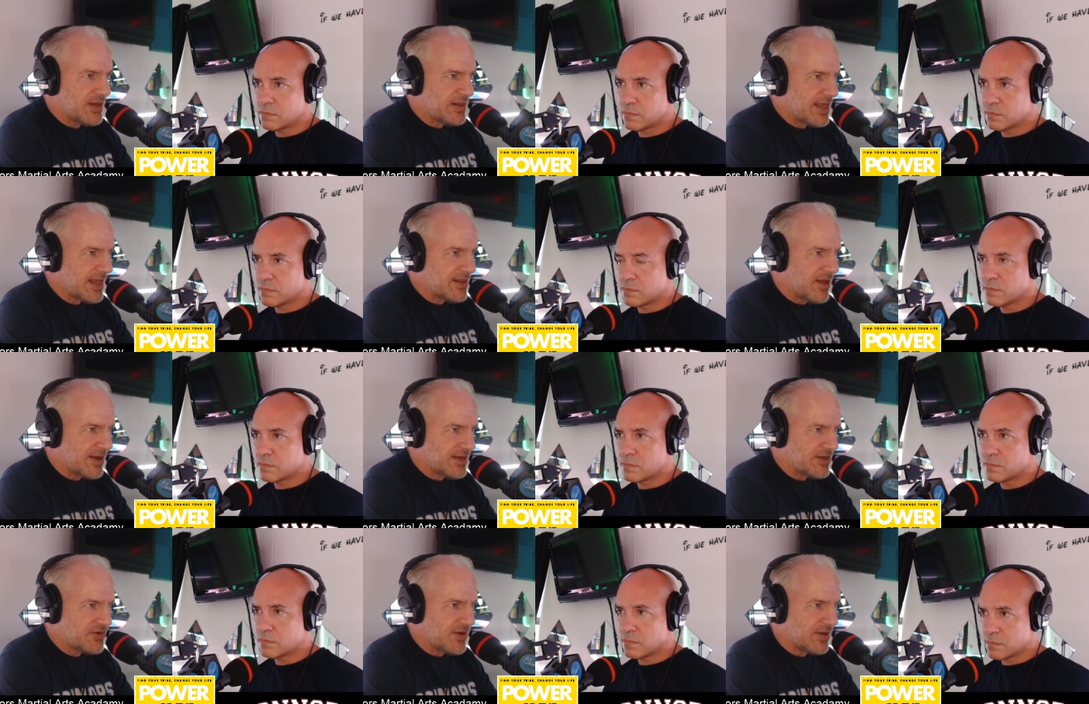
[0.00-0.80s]
Speaker 1: to leg
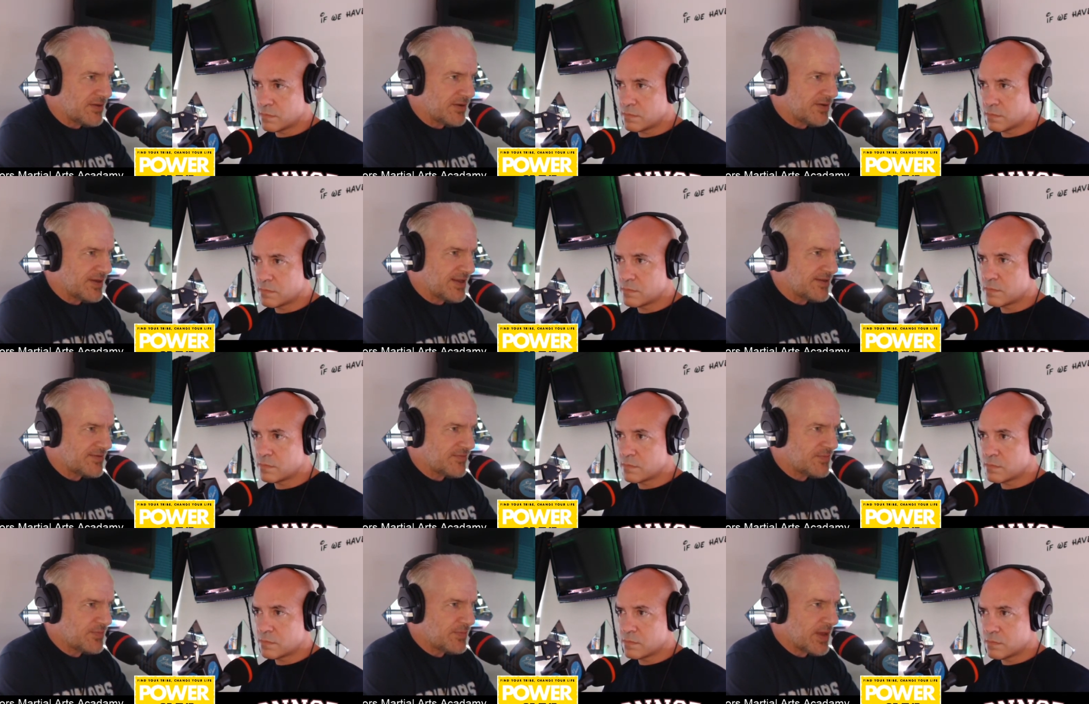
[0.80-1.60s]
lock each other and
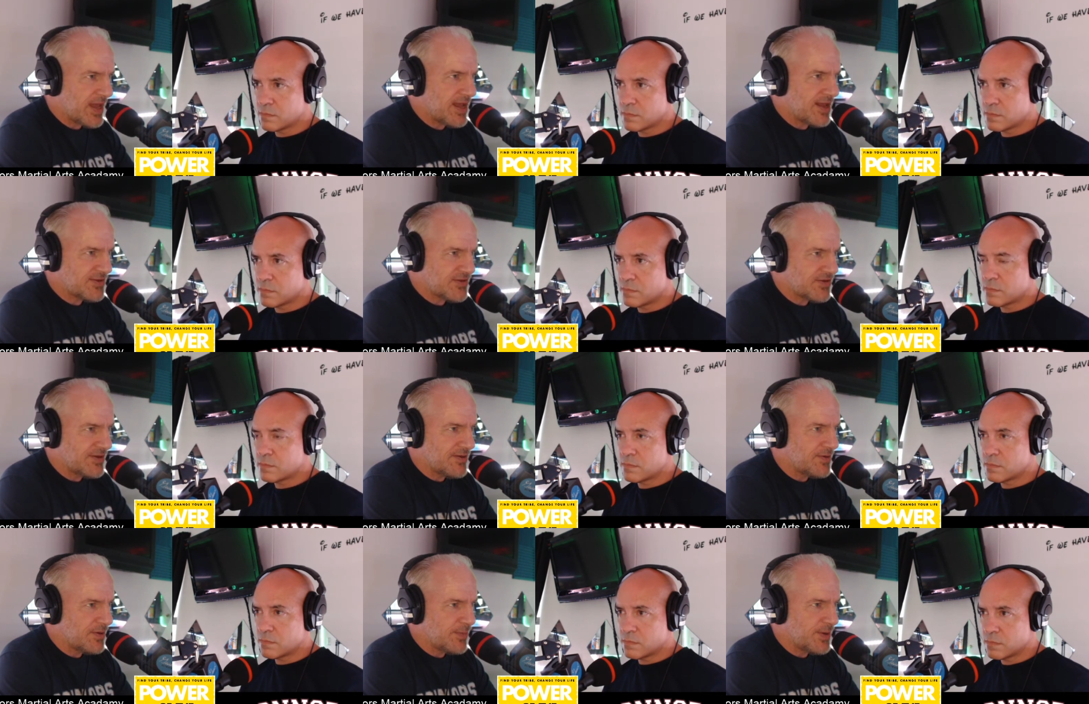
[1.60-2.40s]
pants. You
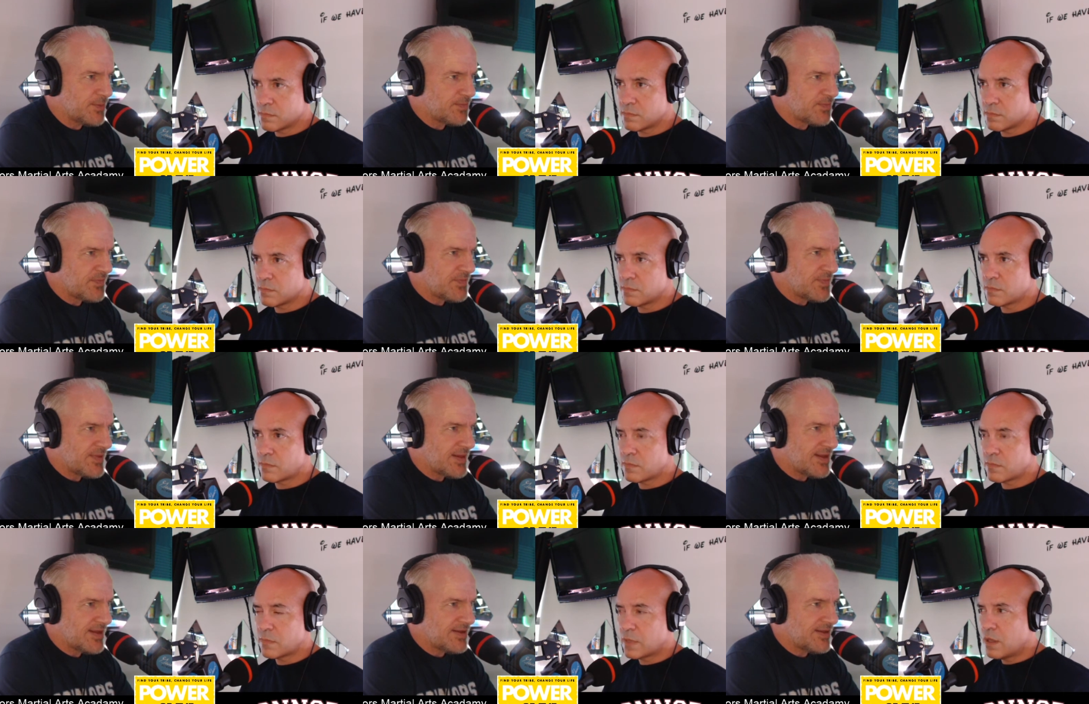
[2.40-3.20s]
know what I mean?
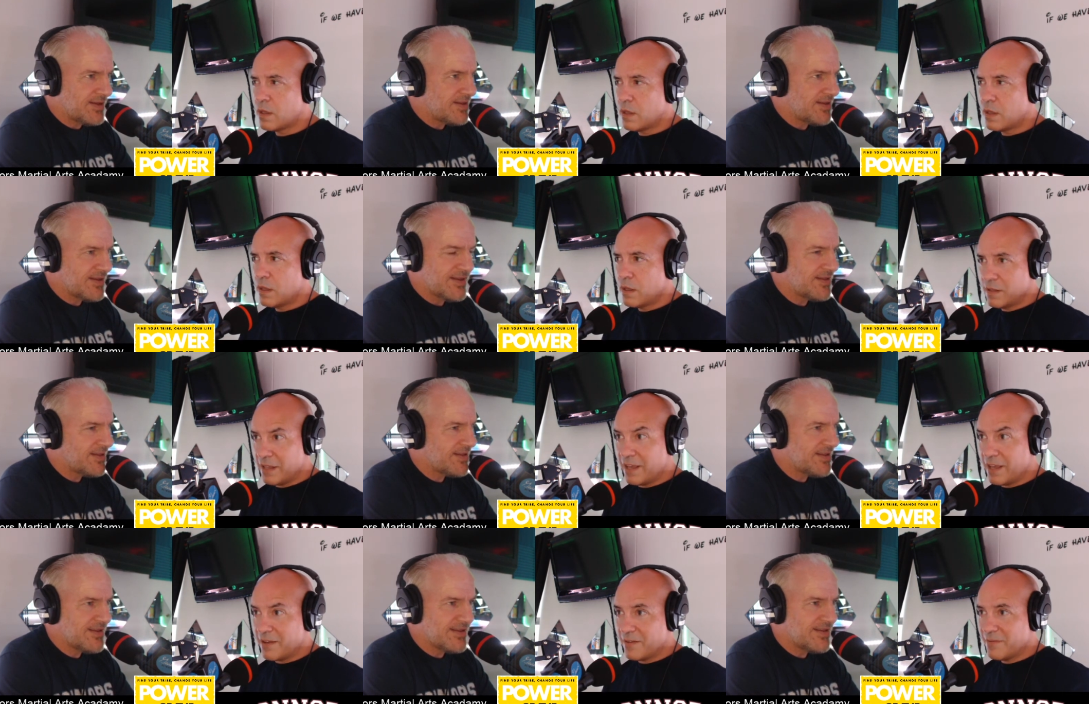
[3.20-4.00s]
Speaker 2: Yeah.
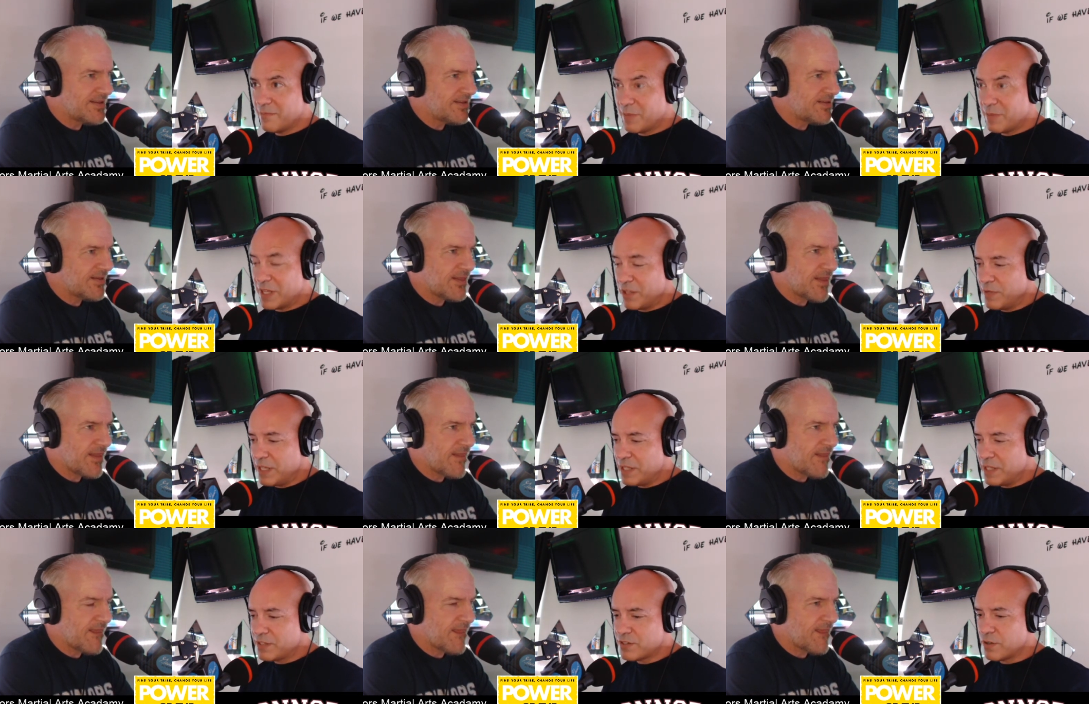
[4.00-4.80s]
But you need
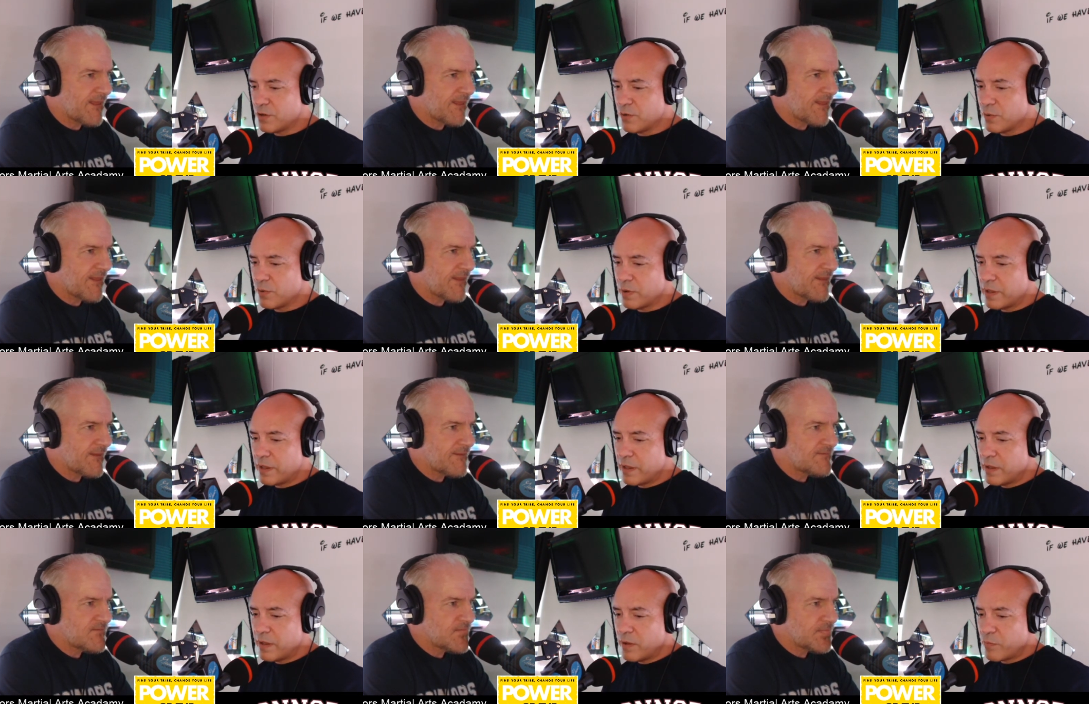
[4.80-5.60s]
to
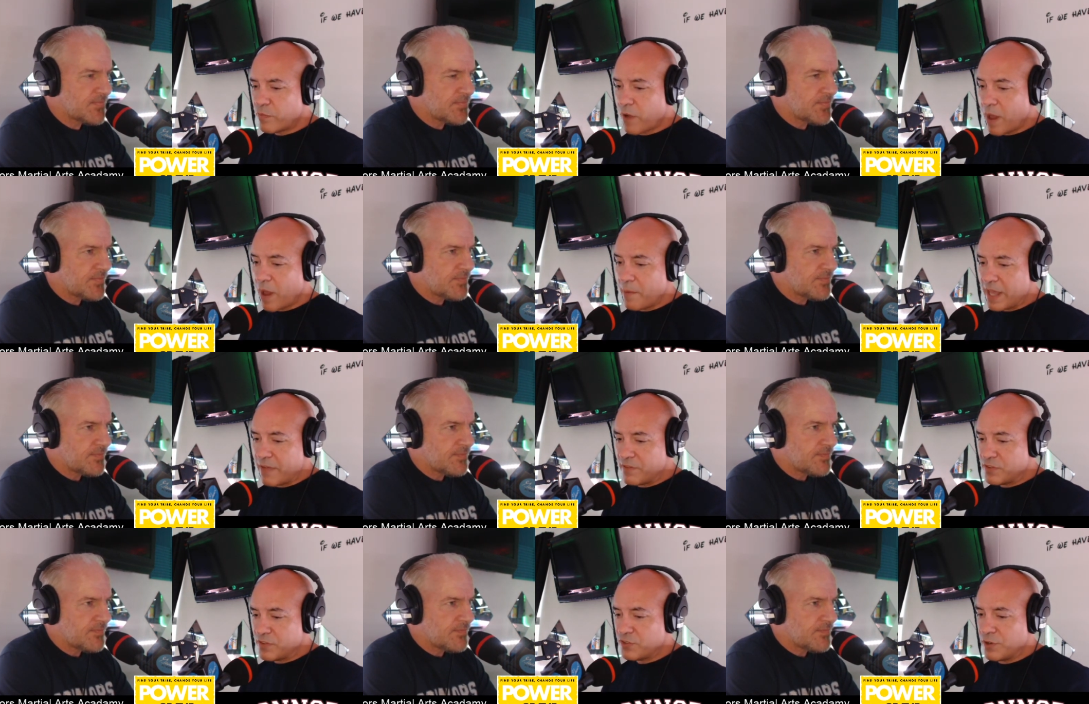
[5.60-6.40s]
probably have a
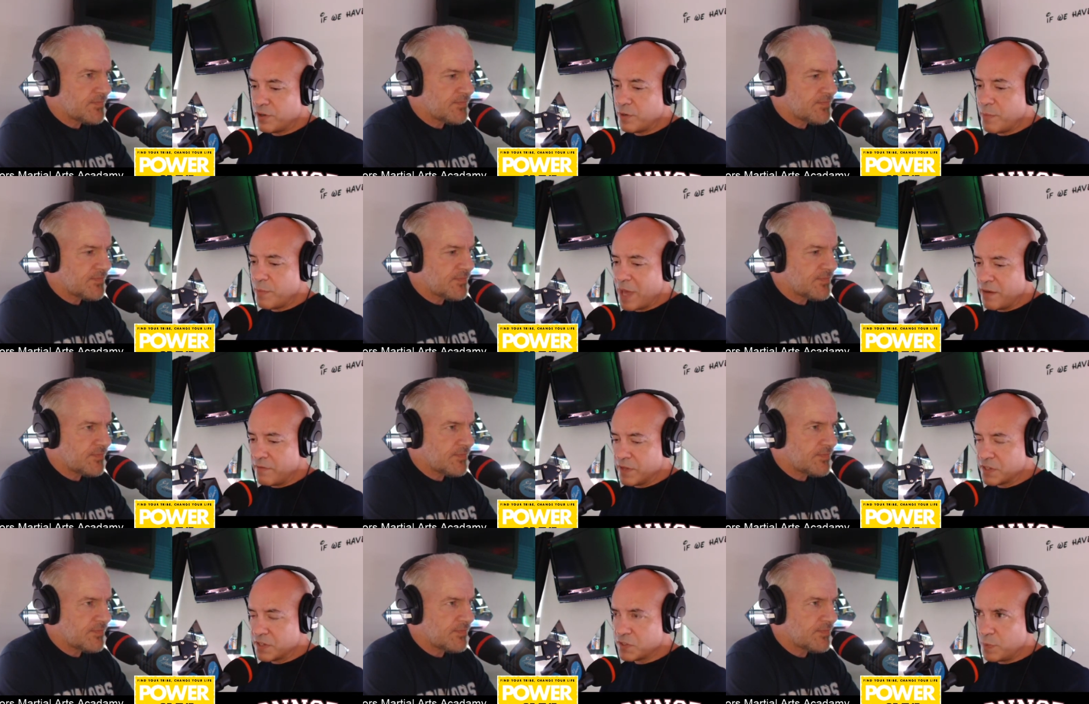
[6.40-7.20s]
certain amount of
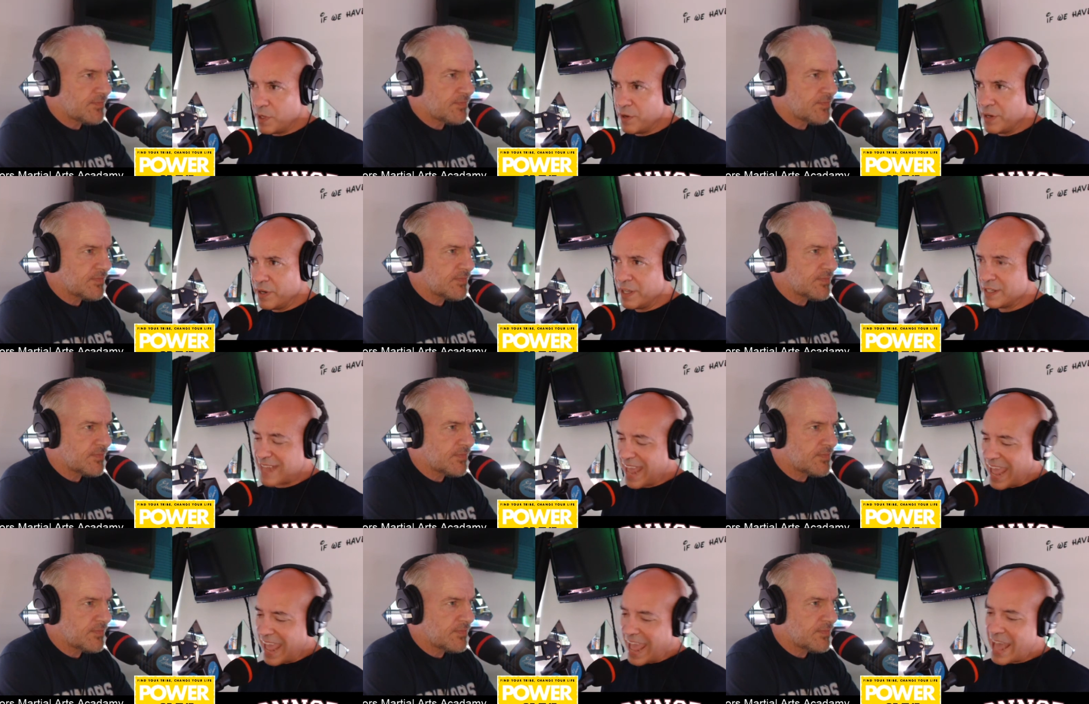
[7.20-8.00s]
experience
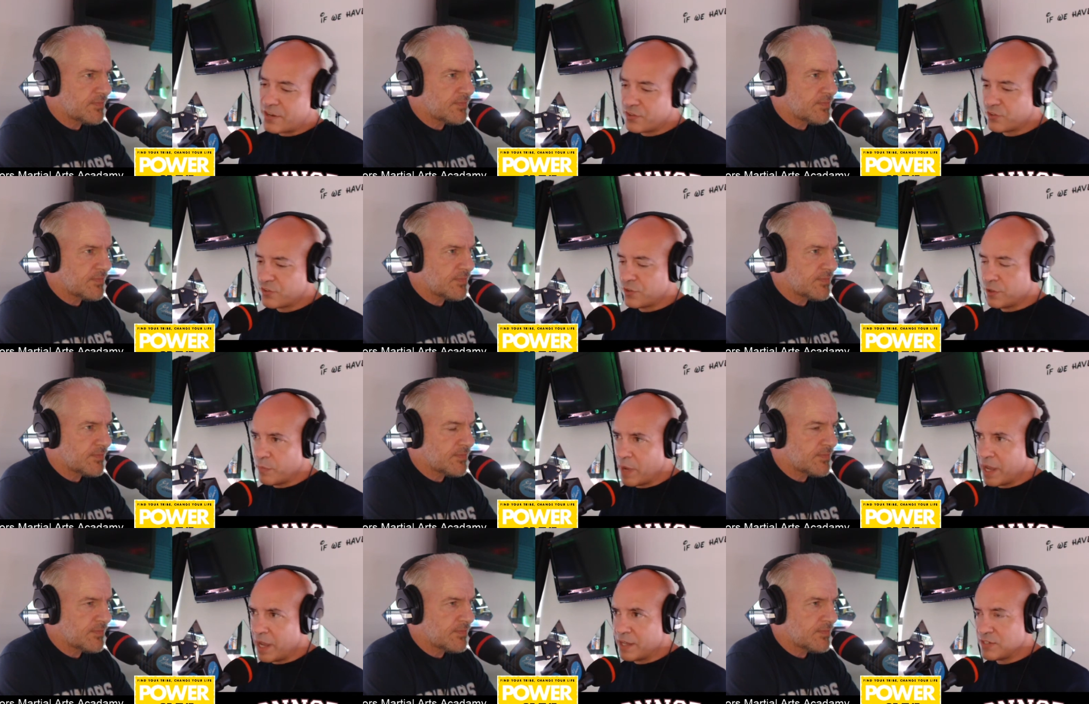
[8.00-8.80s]
and a certain
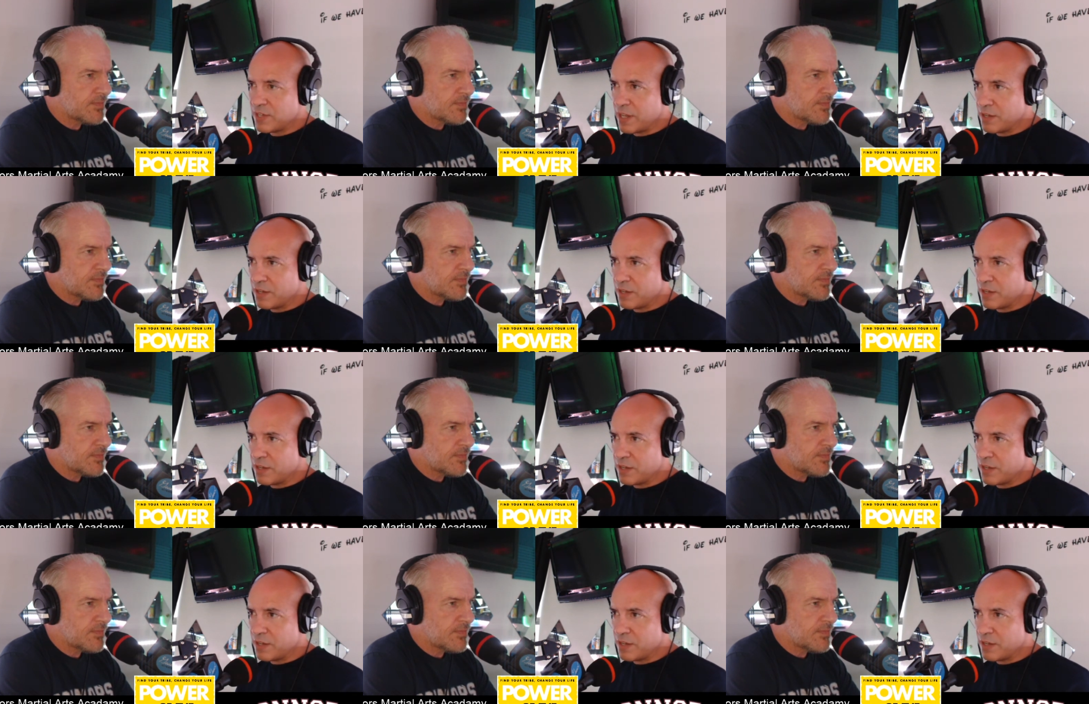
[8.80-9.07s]
mindset